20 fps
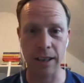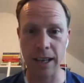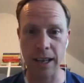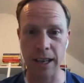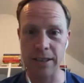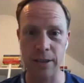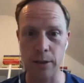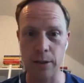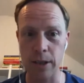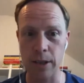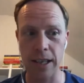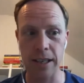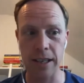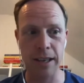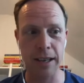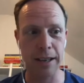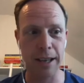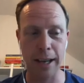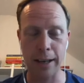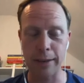Let's do
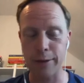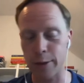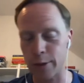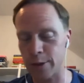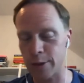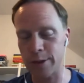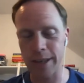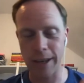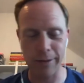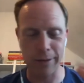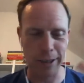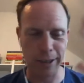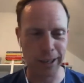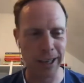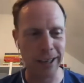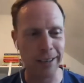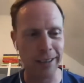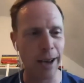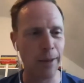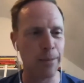this, and then of course several
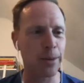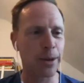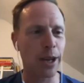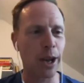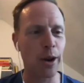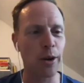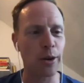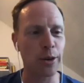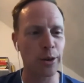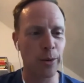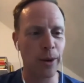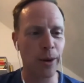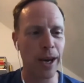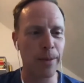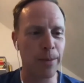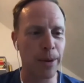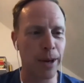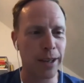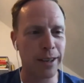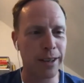things happened along the way.
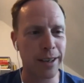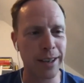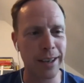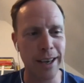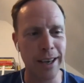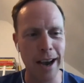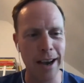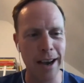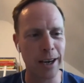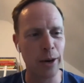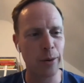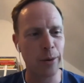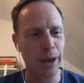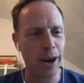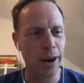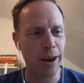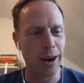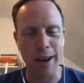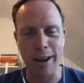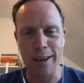But yeah, here we
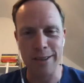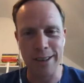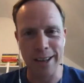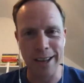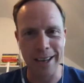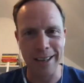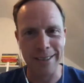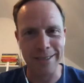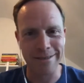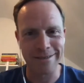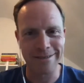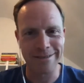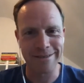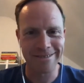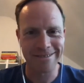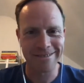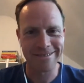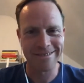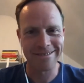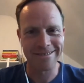are, last day.
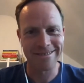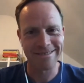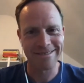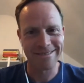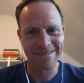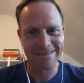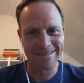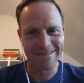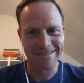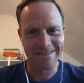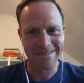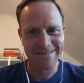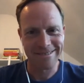Yeah.